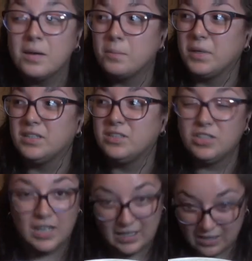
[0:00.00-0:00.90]
but
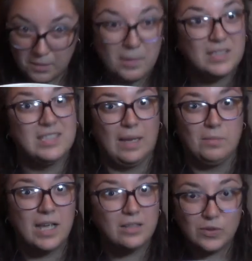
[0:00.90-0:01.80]
she ended up at the same
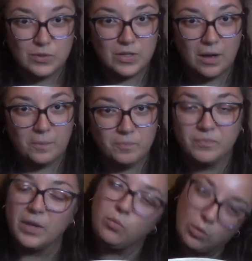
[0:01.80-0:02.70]
tattoo shop.
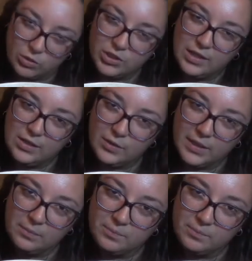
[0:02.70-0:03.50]
And what was she doing?